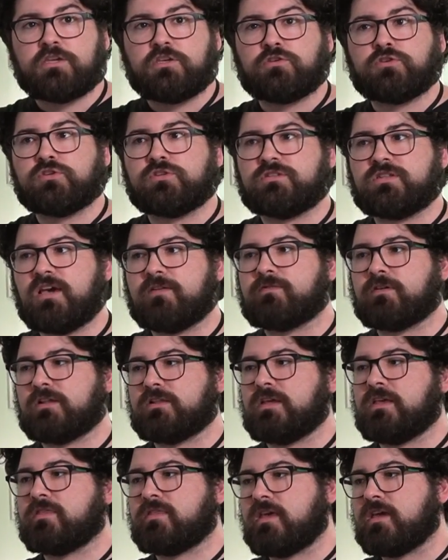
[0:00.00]
you should
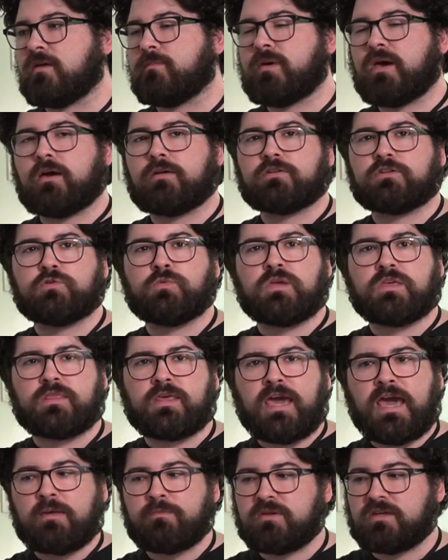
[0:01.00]
definitely think about doing
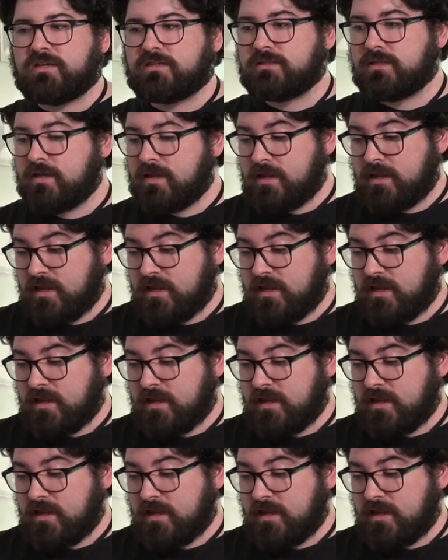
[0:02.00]
that, because